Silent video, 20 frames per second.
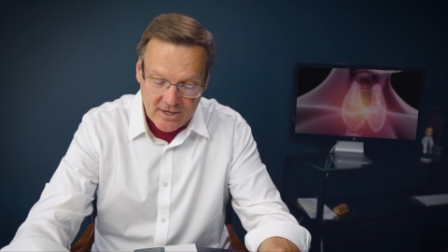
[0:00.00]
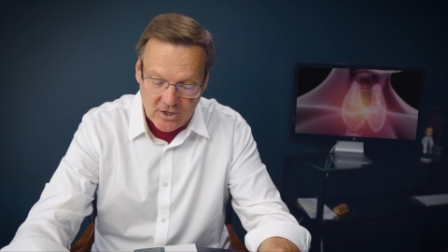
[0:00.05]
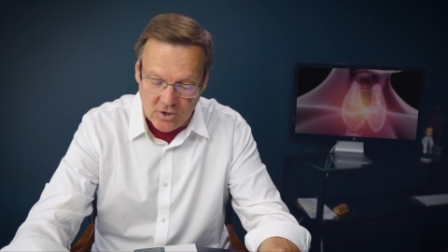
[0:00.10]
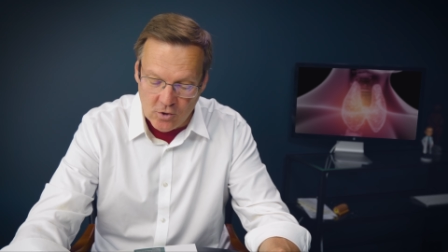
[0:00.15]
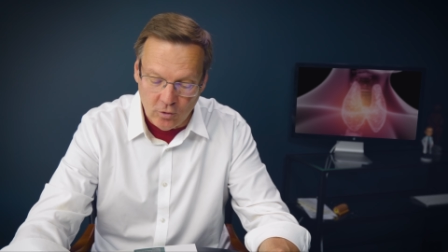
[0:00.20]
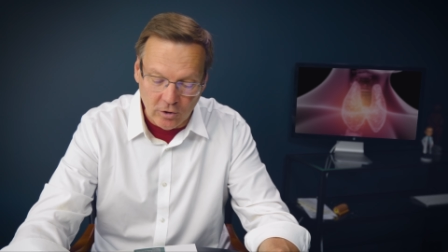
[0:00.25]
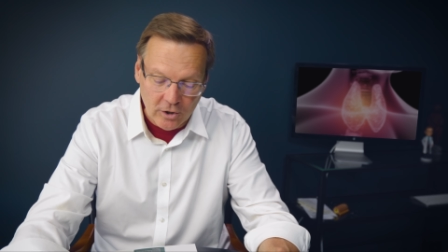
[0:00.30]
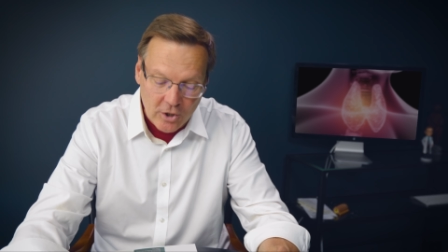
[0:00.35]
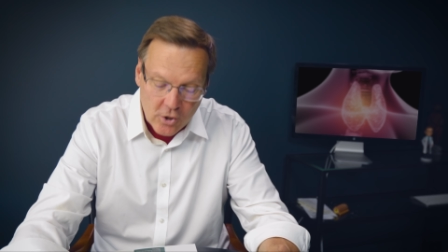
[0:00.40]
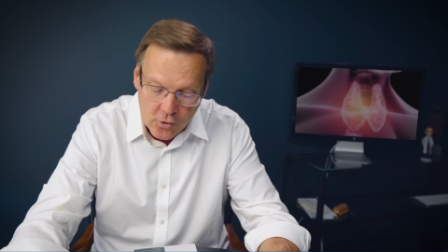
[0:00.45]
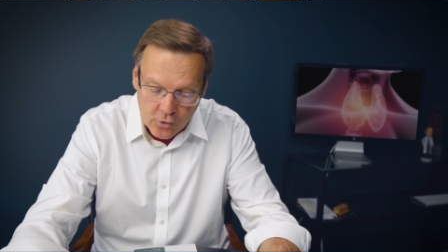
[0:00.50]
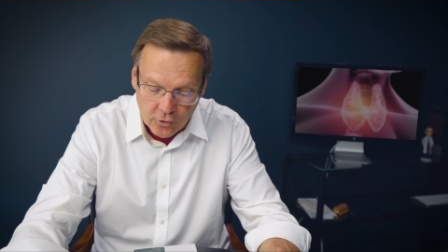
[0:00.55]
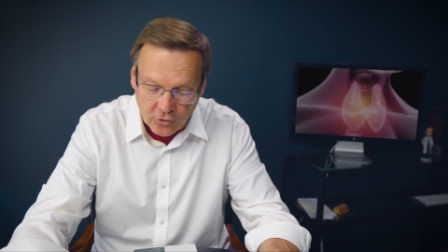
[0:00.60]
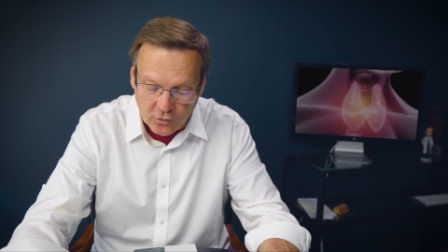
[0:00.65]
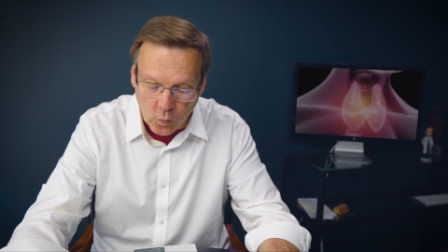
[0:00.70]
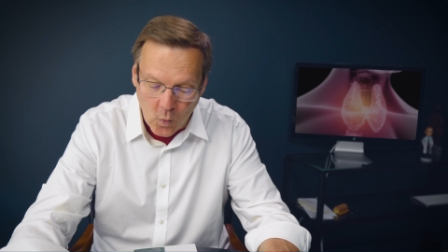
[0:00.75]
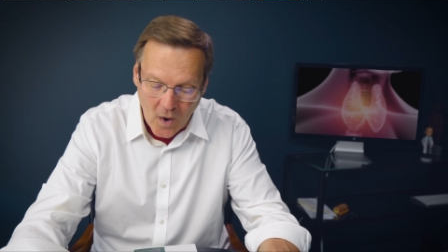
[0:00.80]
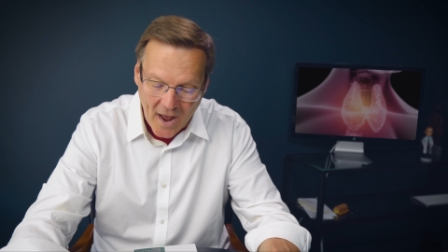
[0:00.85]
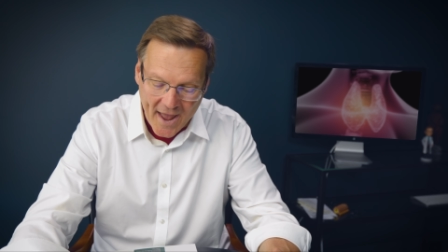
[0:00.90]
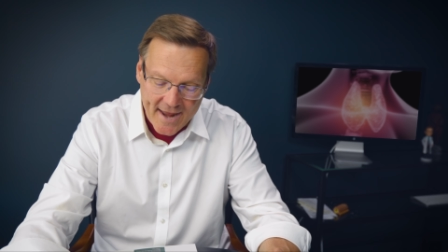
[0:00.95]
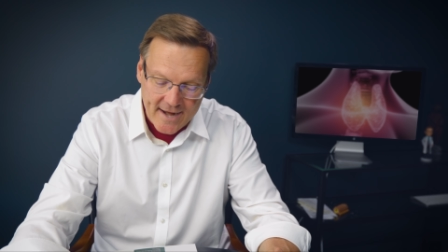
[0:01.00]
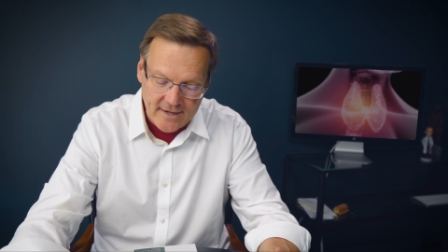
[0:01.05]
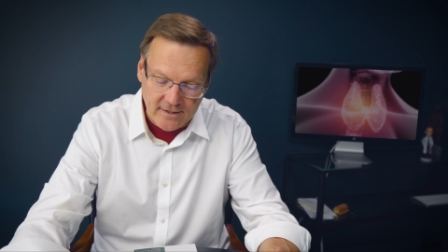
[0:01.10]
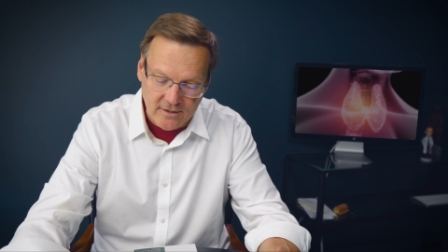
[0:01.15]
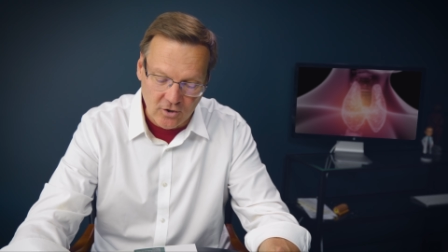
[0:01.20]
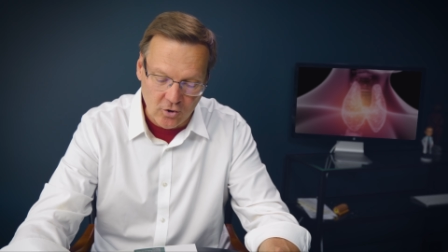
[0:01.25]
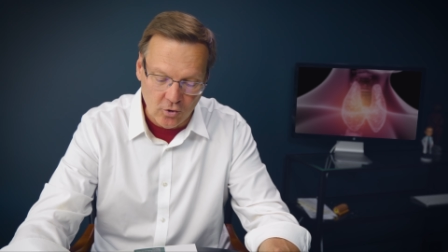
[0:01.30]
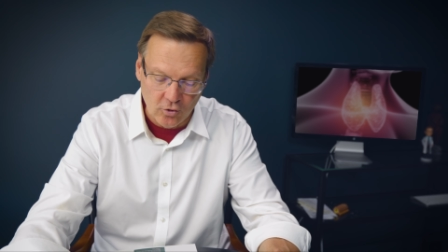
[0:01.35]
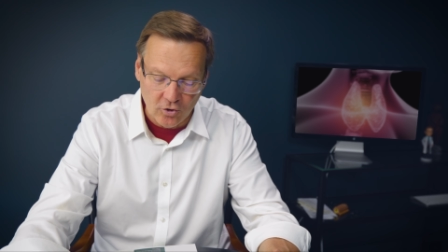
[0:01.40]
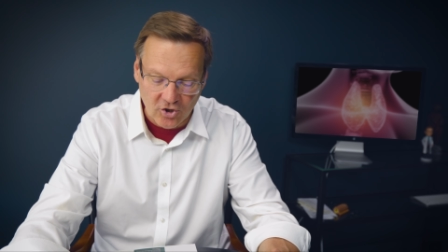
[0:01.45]
You lose
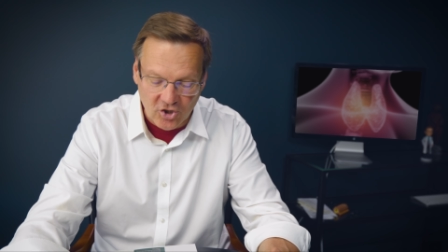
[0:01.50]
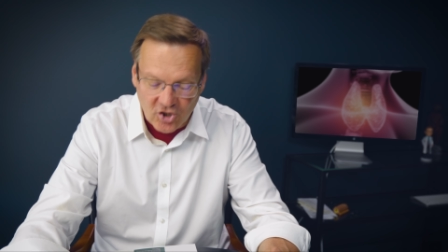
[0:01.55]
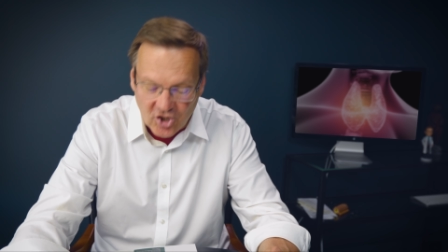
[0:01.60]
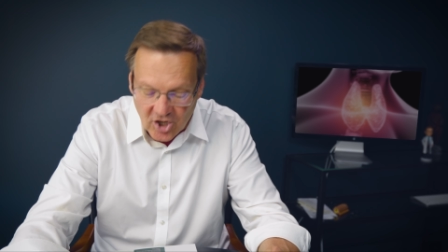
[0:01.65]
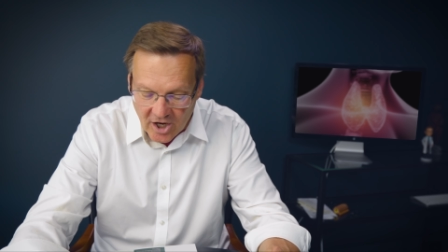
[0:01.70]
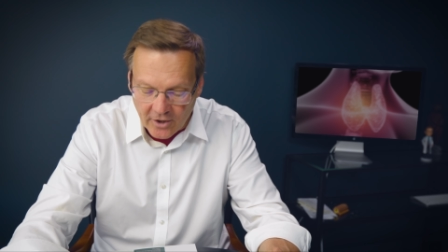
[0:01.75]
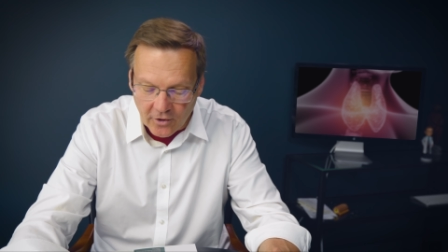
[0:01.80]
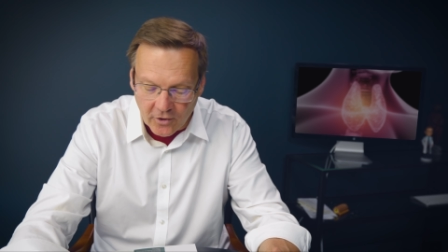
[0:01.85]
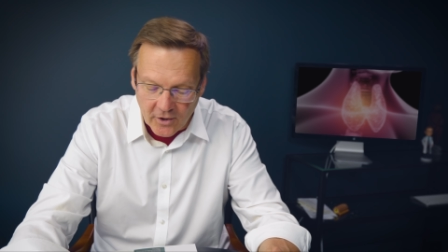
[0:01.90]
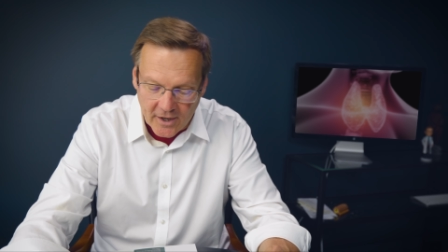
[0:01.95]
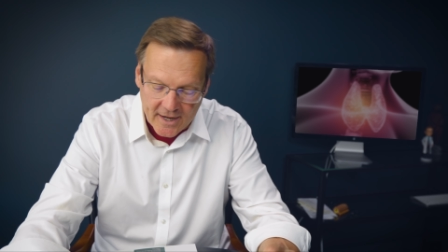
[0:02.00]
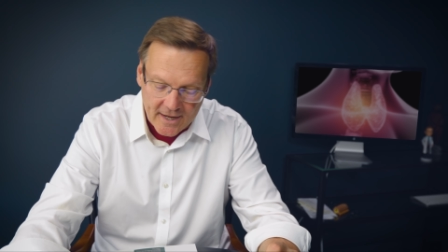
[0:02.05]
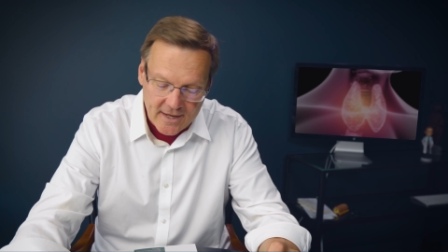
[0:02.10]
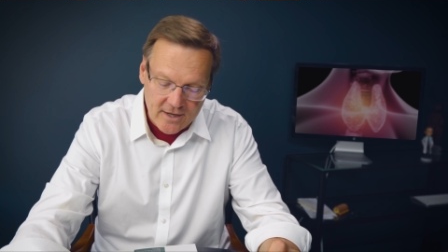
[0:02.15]
weight, you're jittery,